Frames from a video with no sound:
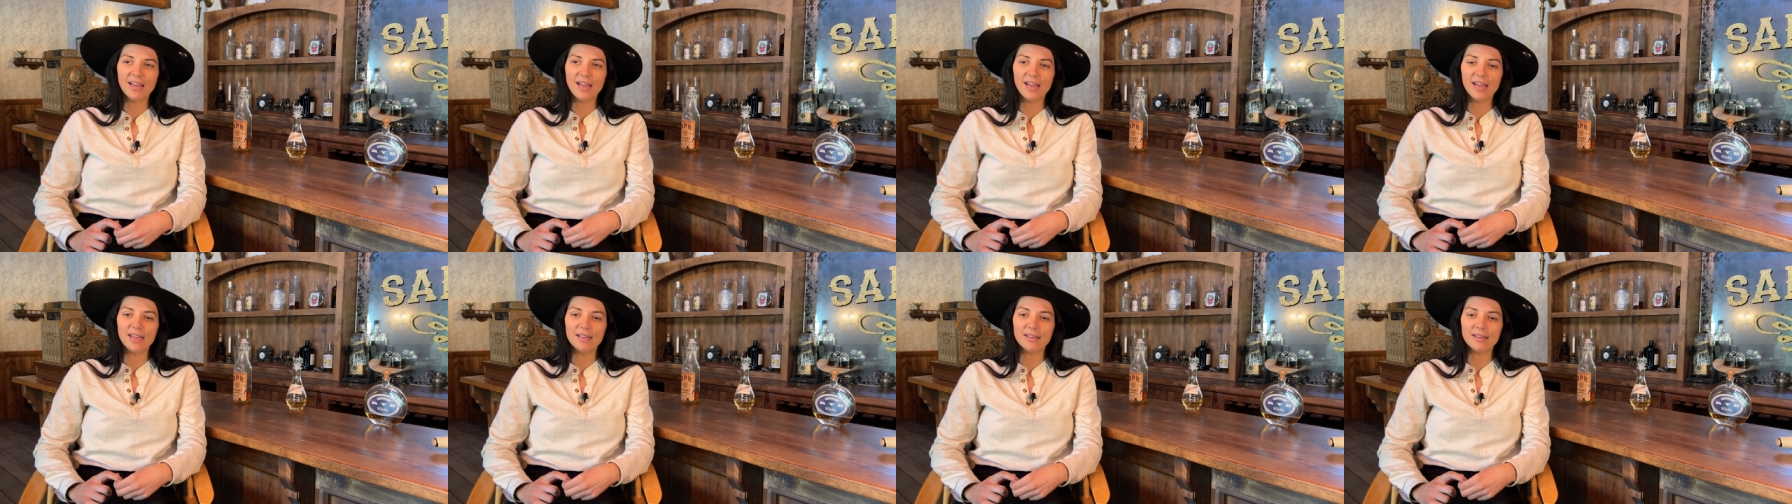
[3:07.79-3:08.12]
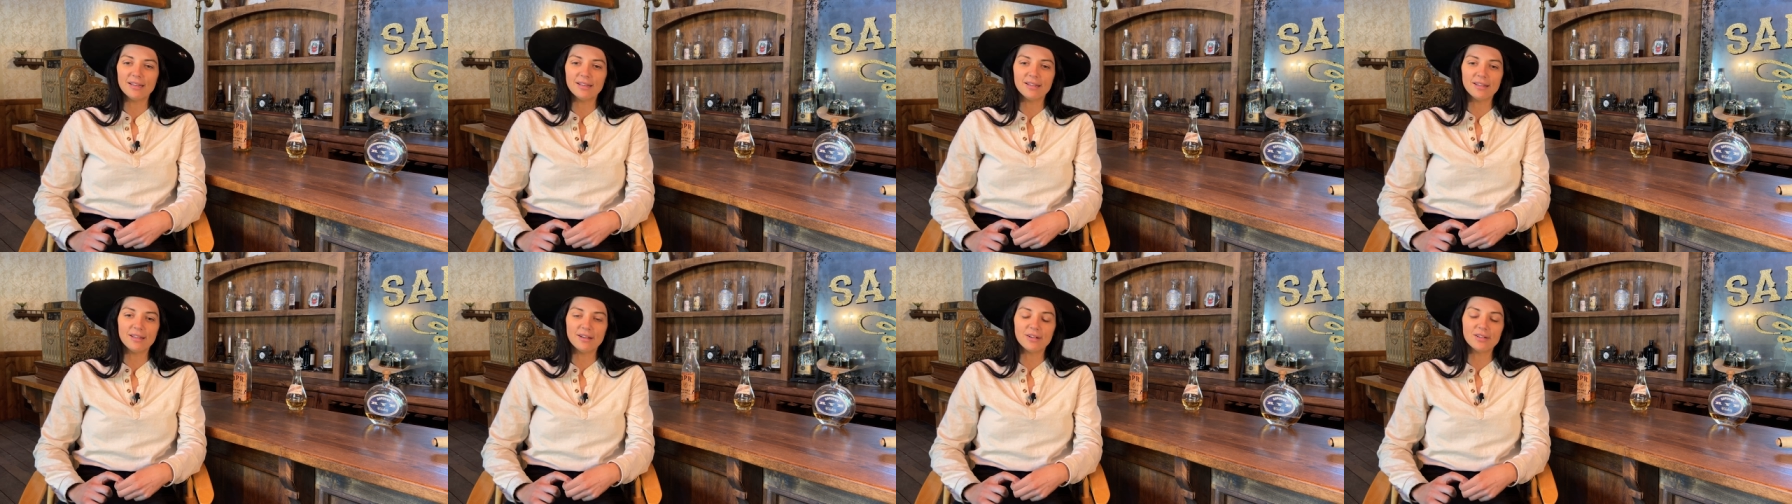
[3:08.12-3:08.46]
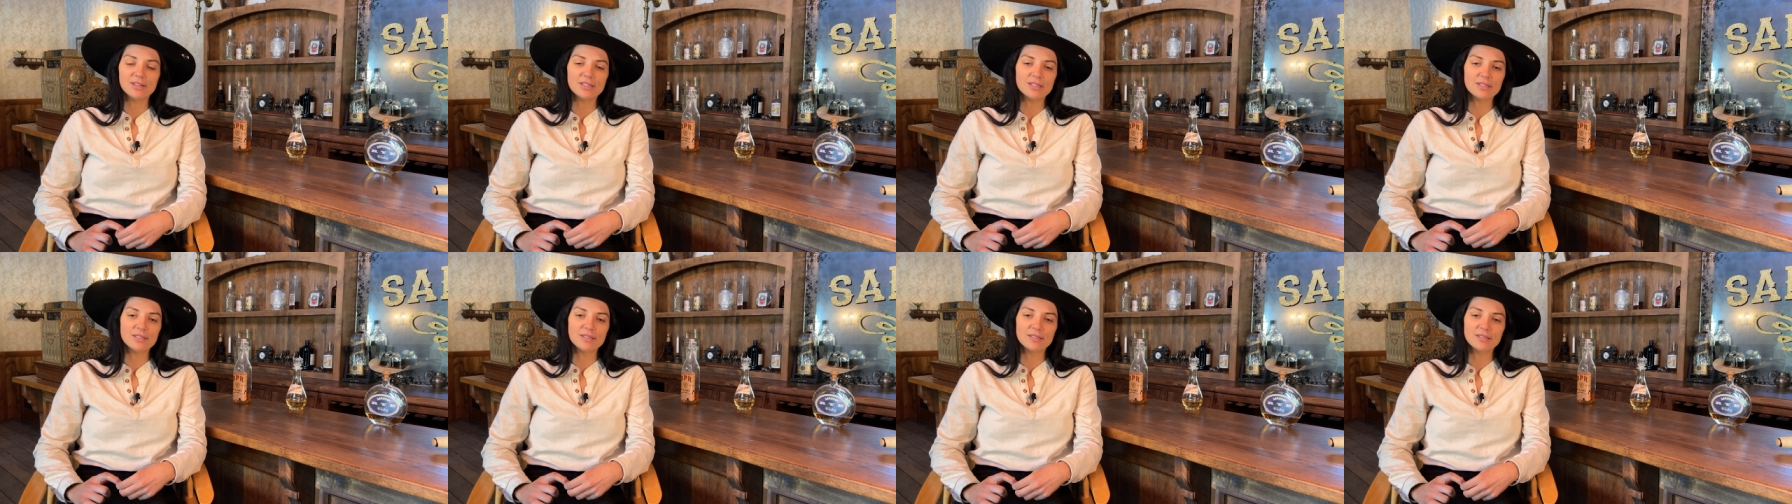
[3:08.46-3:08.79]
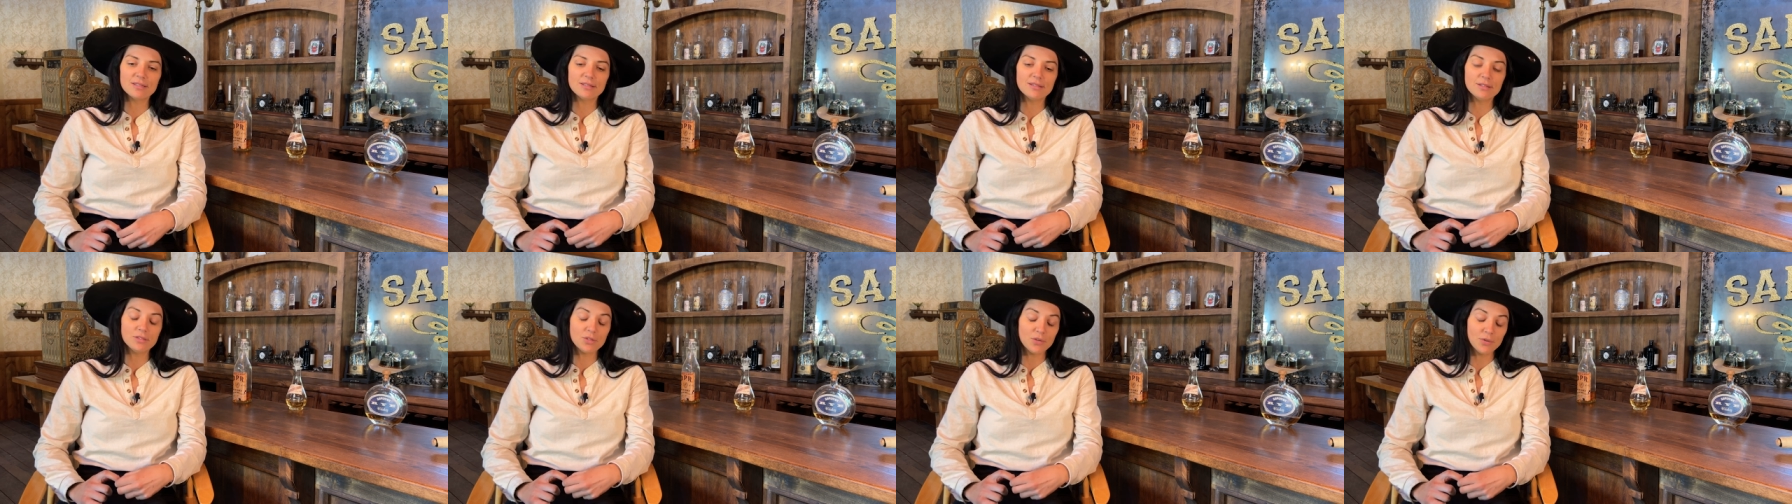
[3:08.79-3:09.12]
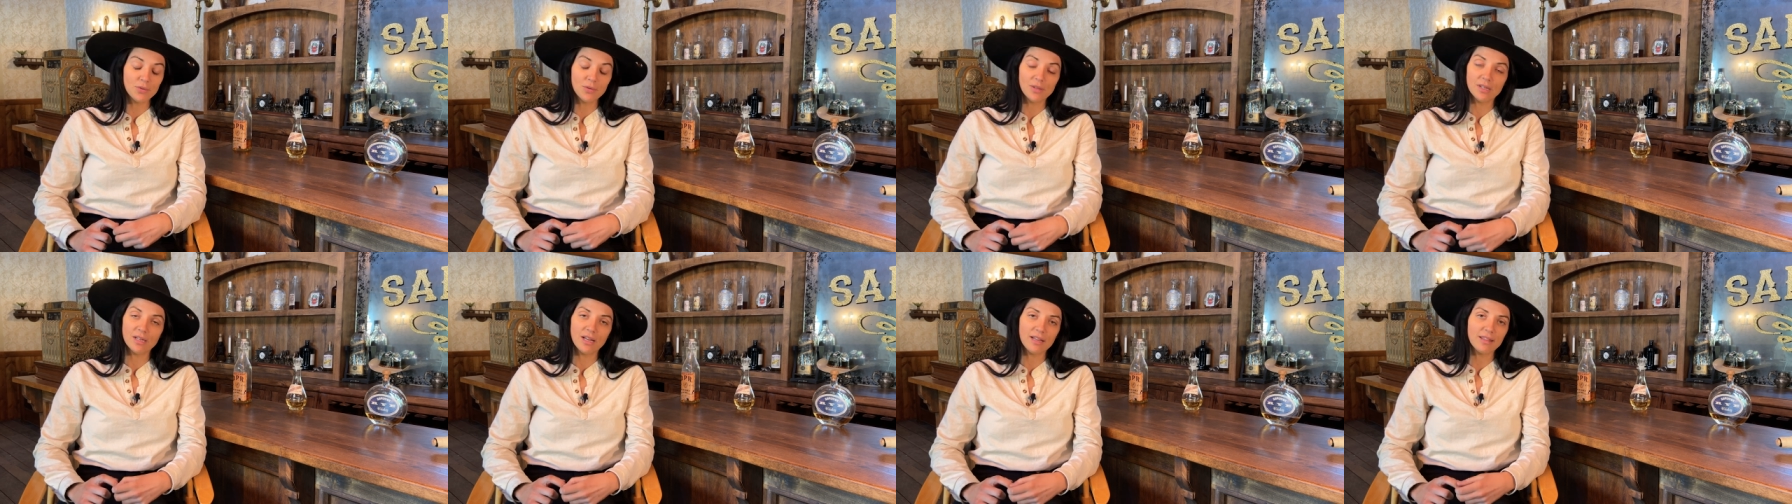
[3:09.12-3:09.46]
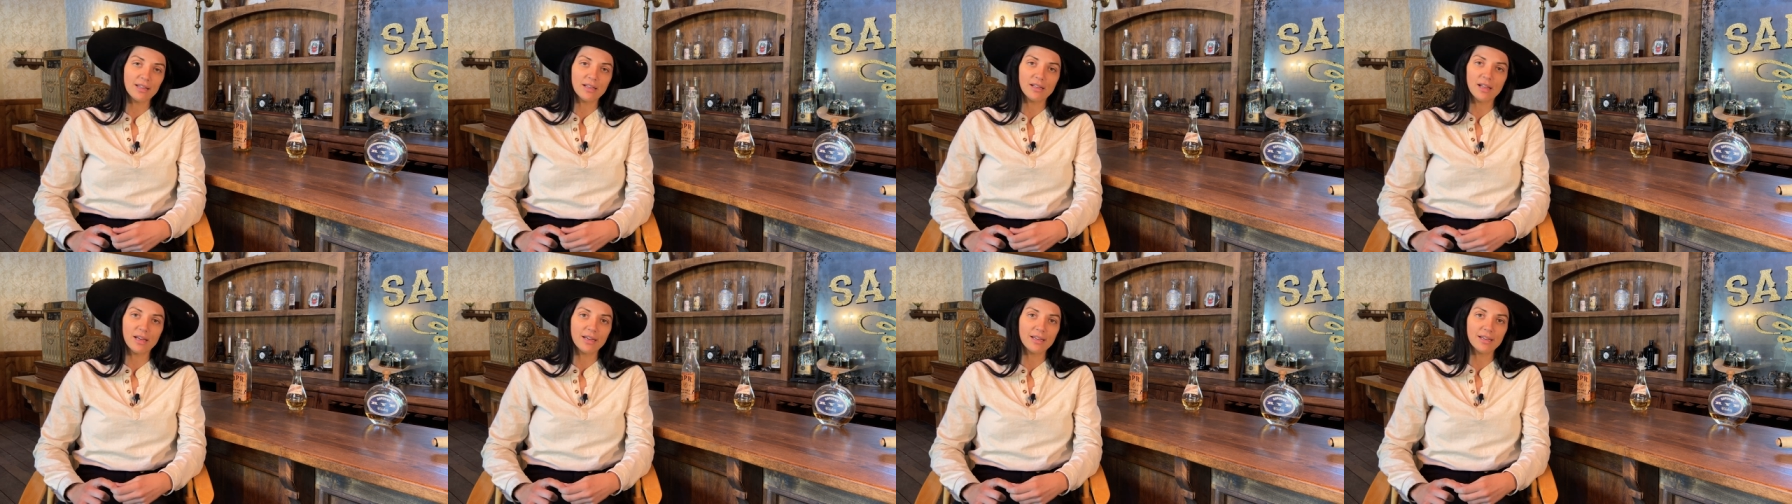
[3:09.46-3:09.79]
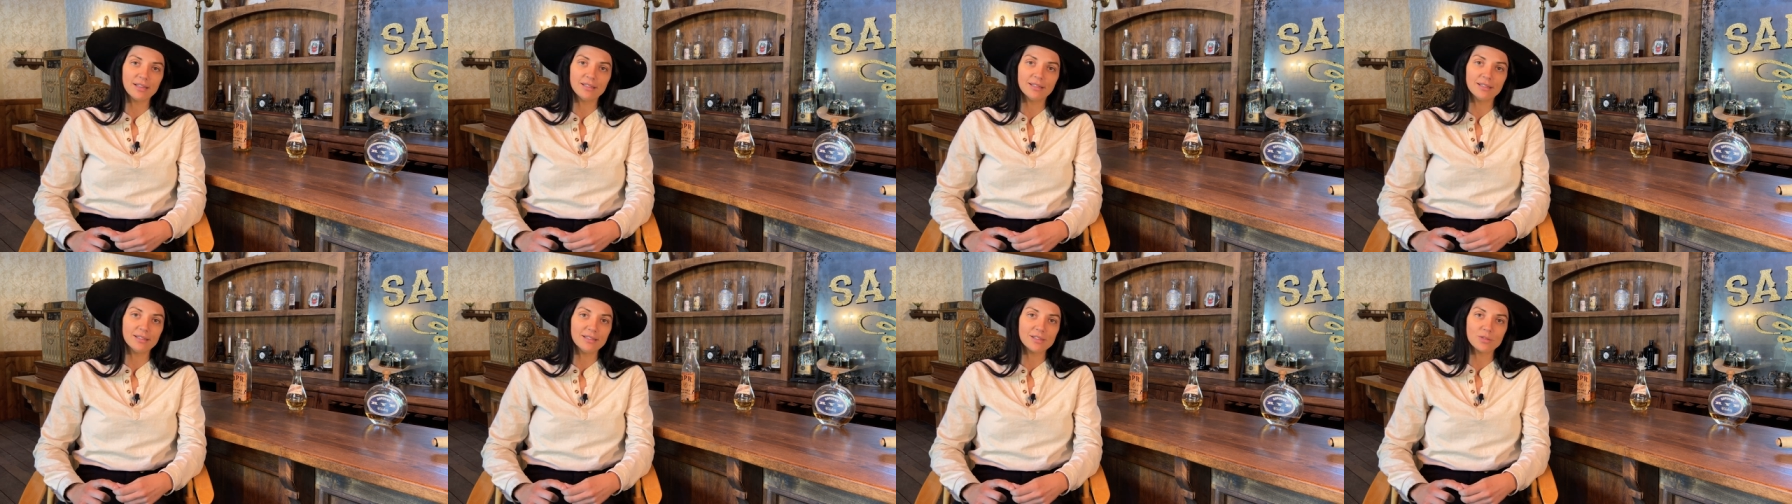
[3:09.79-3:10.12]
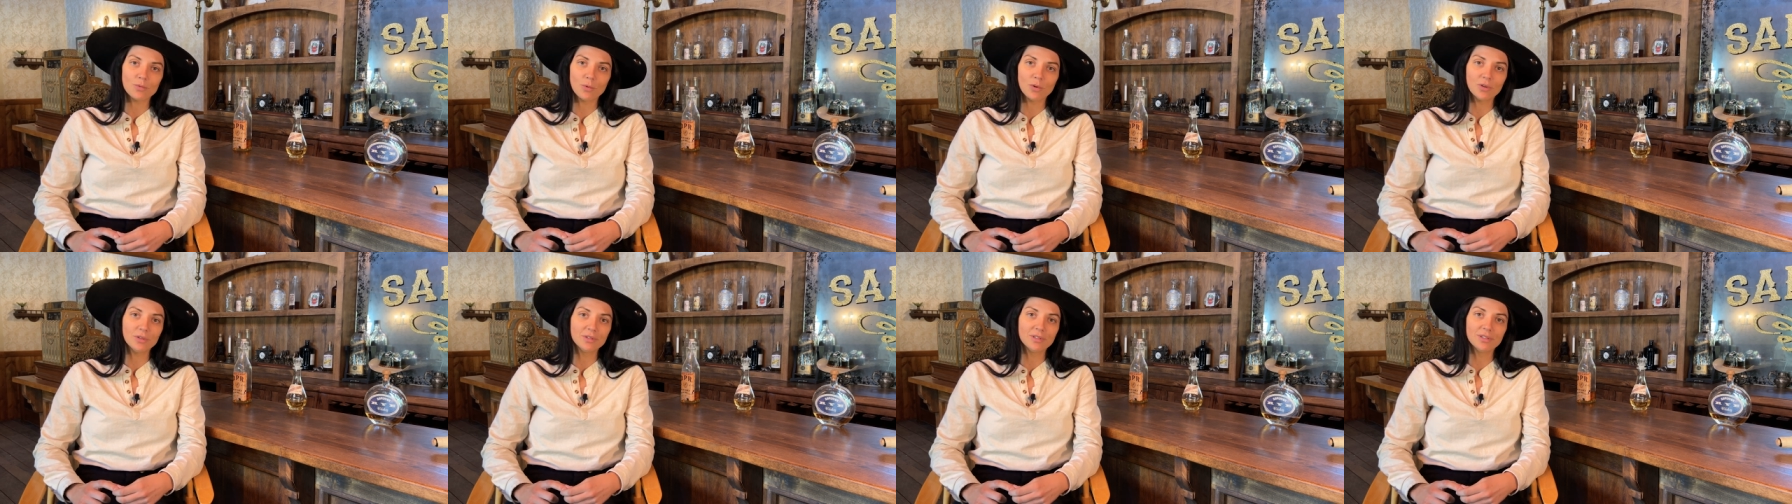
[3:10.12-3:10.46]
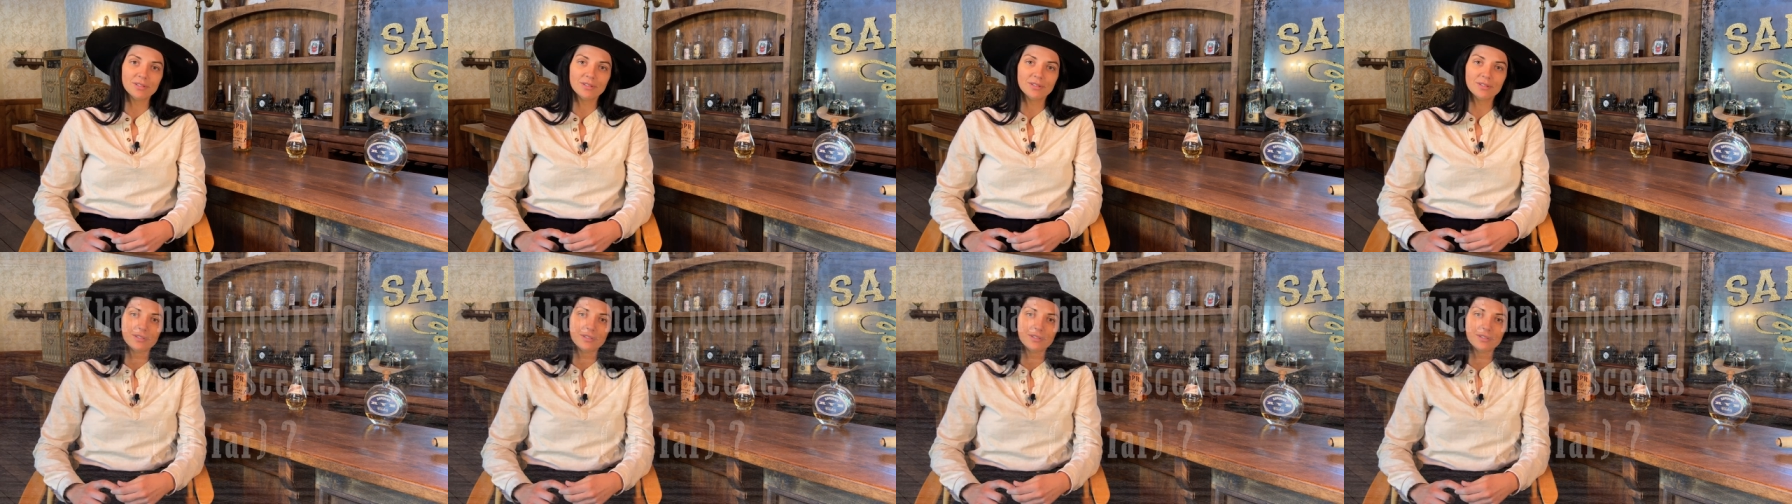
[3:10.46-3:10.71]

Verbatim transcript: And there is truly nothing like it in this world.